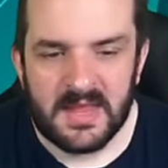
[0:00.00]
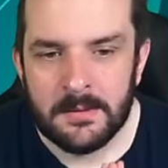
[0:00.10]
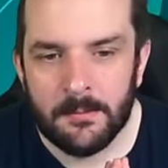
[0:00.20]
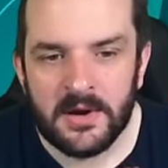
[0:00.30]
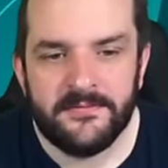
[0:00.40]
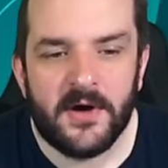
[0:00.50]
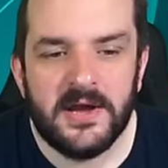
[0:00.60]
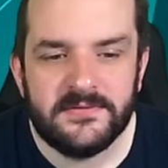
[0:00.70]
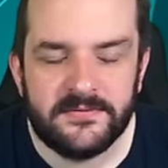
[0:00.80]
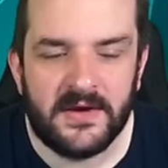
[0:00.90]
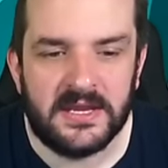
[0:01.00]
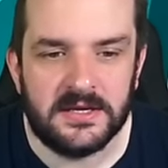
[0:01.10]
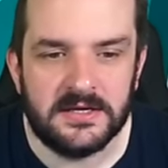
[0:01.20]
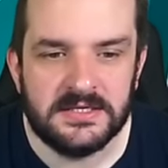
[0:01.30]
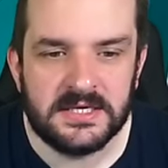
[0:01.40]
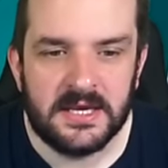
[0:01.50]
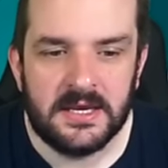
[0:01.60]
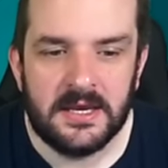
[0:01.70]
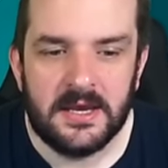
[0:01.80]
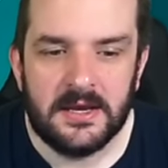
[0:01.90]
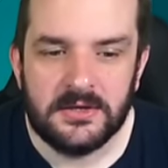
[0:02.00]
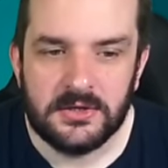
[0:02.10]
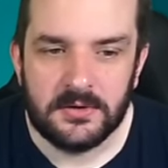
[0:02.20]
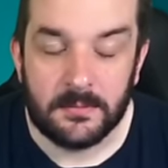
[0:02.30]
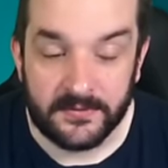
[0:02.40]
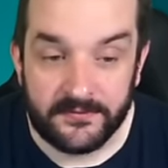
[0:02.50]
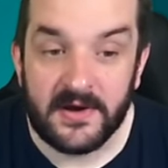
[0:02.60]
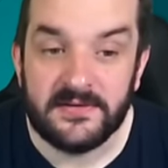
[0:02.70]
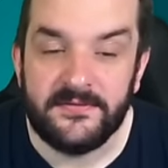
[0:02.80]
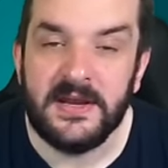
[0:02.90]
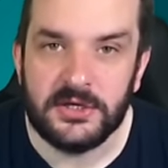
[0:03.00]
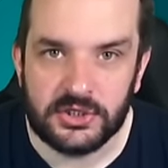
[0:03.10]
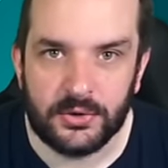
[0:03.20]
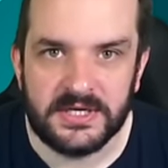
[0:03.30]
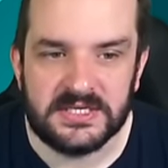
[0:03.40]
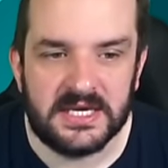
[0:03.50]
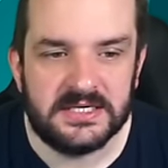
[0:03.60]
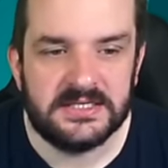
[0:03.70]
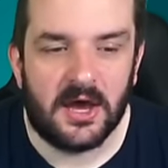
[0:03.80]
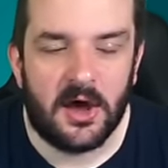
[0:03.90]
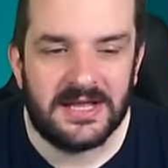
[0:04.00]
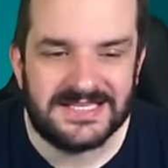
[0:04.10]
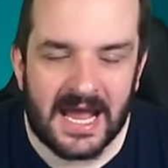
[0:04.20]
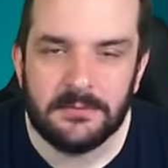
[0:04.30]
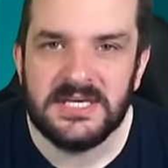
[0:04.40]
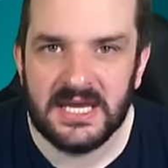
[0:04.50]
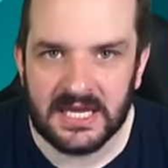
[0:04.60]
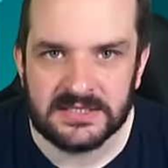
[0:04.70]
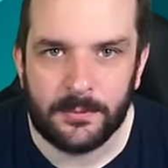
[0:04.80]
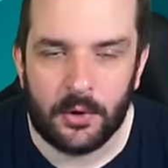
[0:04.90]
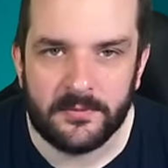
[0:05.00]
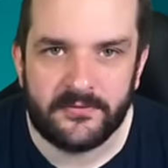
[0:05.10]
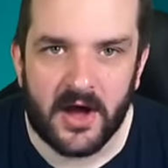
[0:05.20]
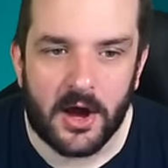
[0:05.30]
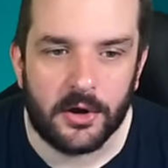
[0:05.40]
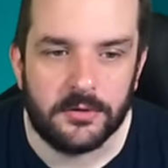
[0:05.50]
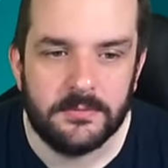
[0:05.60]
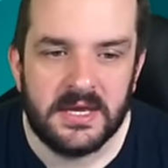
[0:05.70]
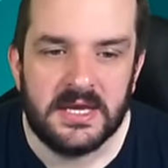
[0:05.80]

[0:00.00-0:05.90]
My five defenders, my five defender choices are Doughty against Bournemouth at home,